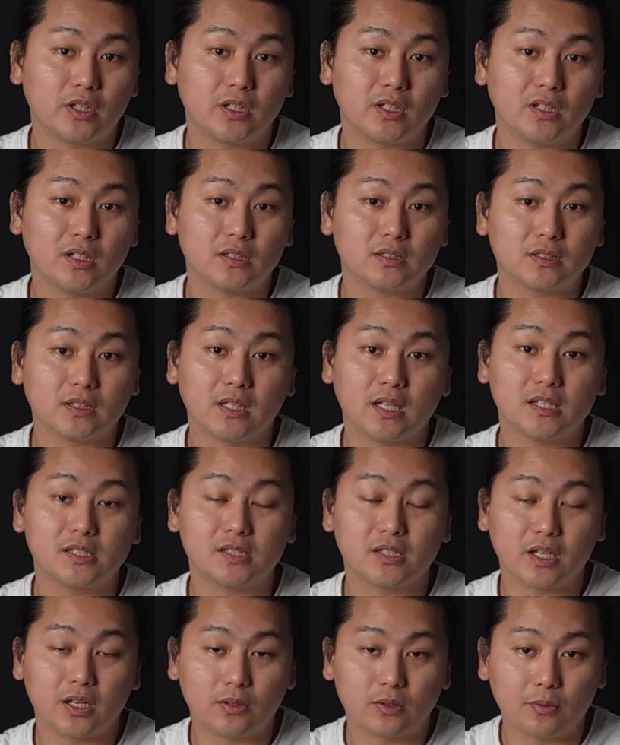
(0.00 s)
the
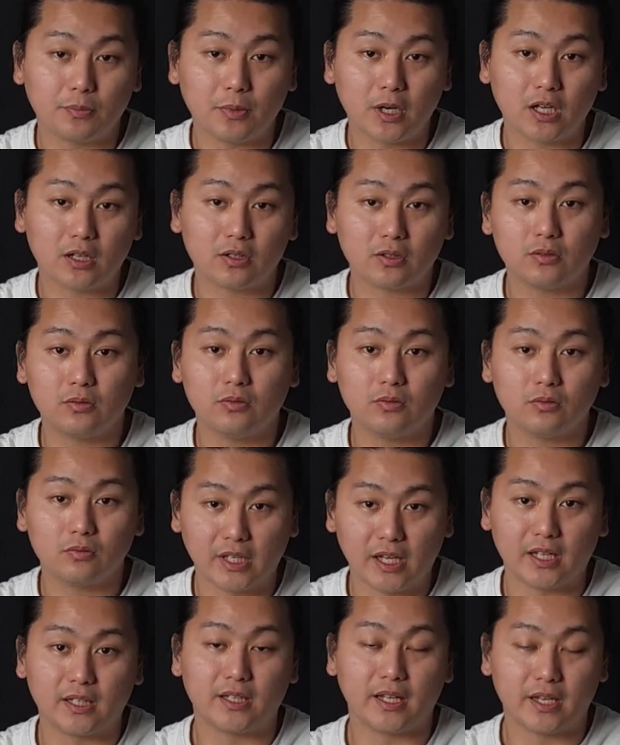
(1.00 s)
slicing a tomato,
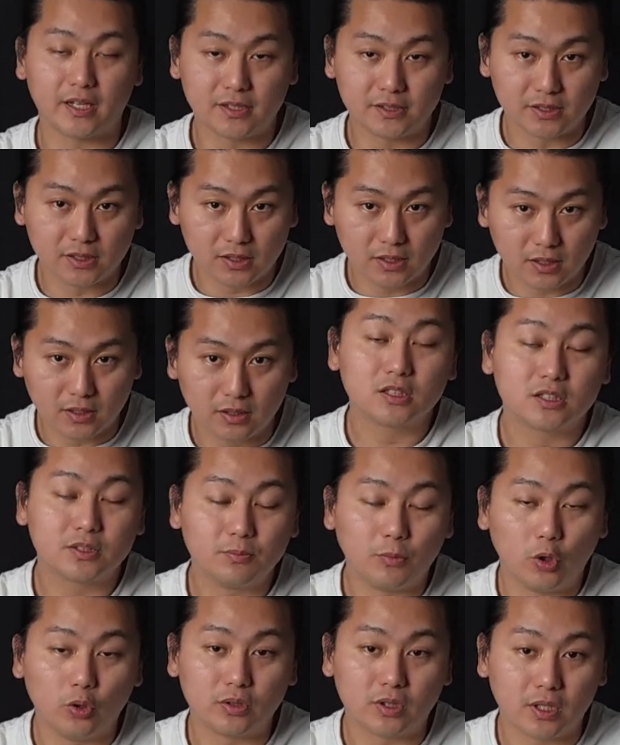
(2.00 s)
yeah, there's
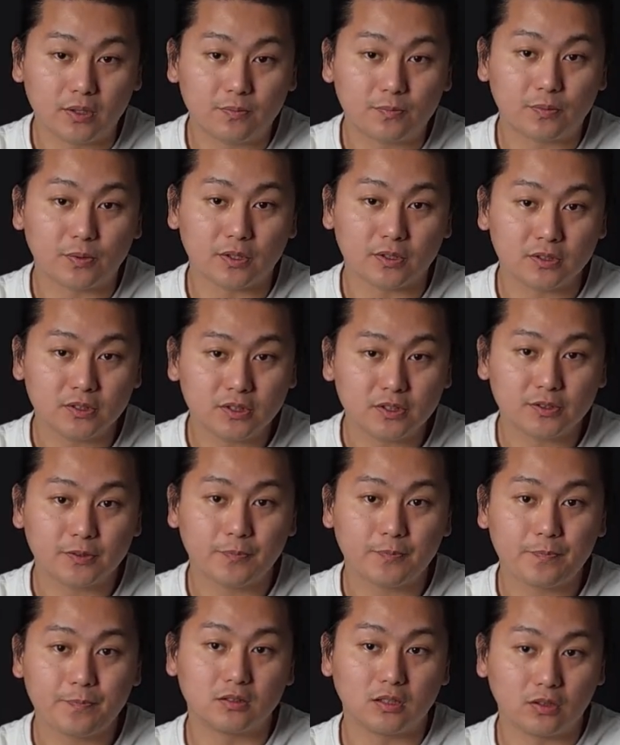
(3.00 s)
small difference.
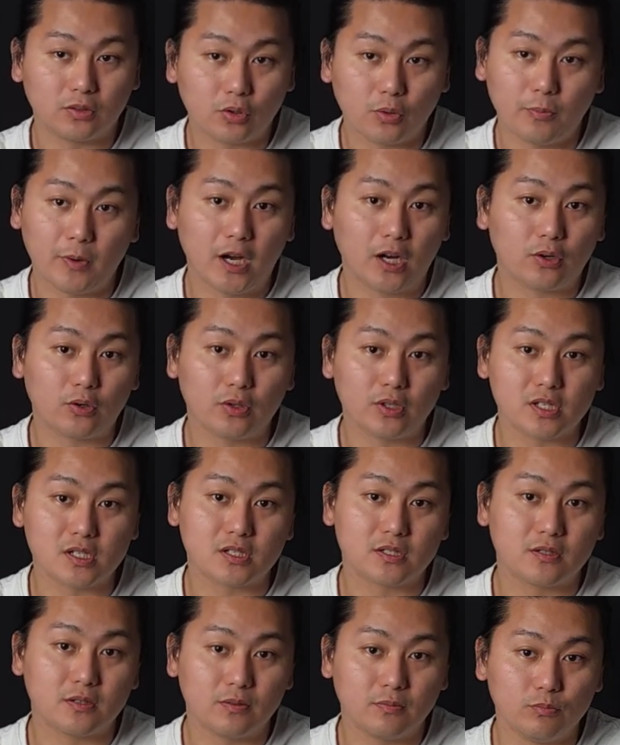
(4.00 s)
The tomato
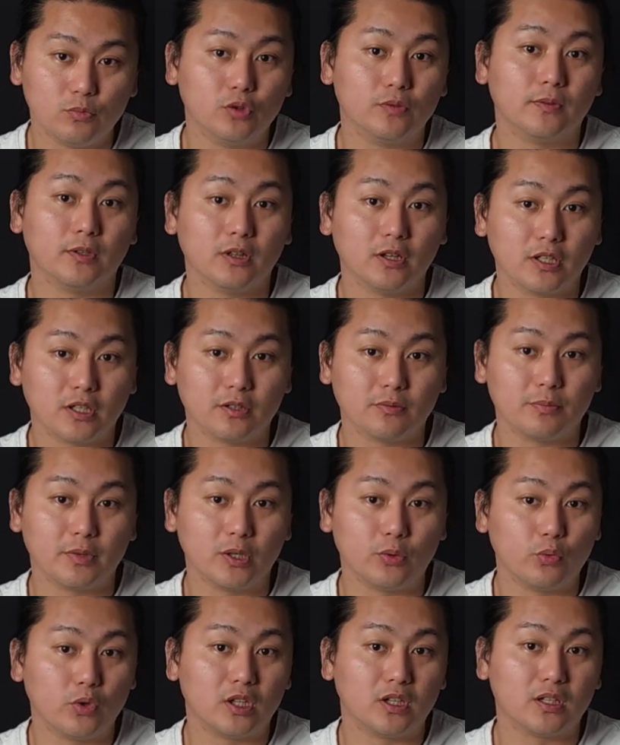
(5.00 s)
is move a little
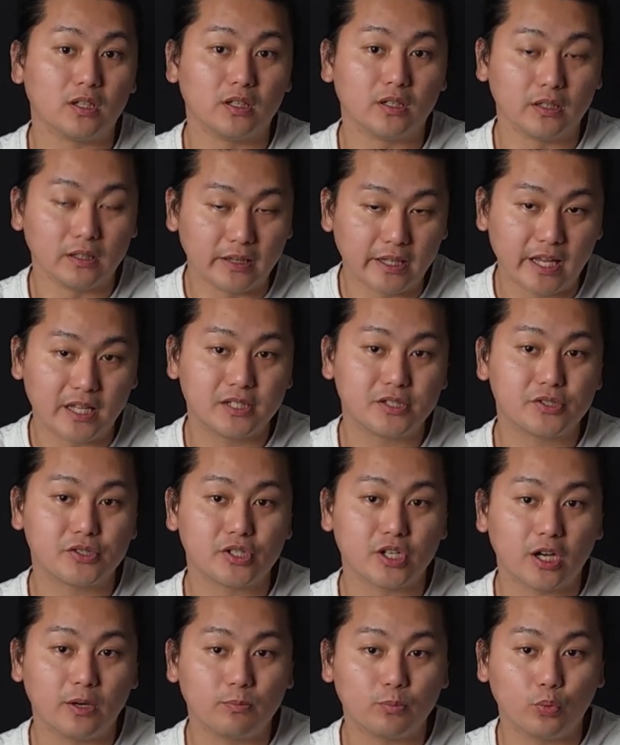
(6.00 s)
bit with the less
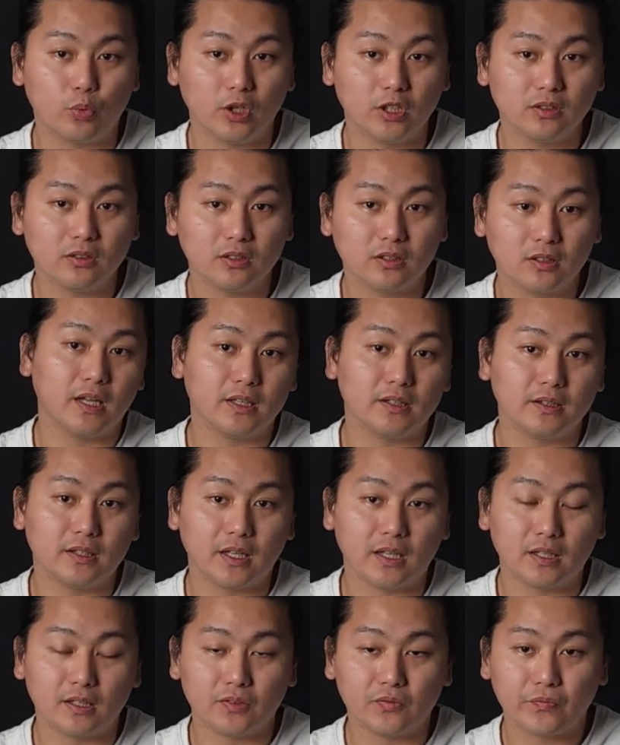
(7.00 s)
sharp one. And
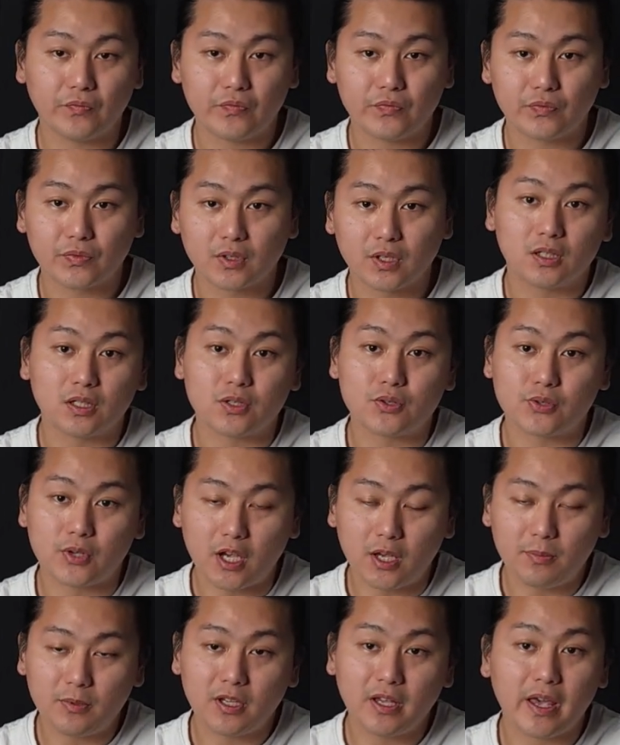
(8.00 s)
then the
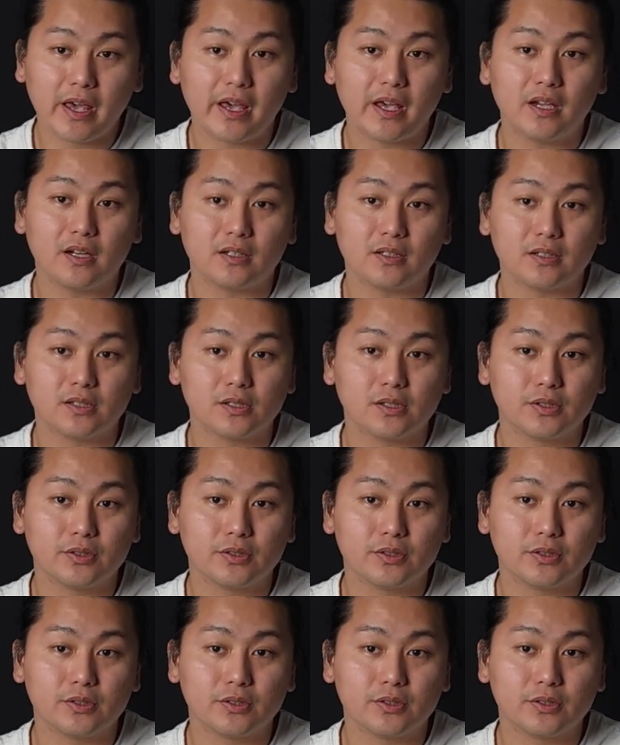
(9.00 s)
shaving hair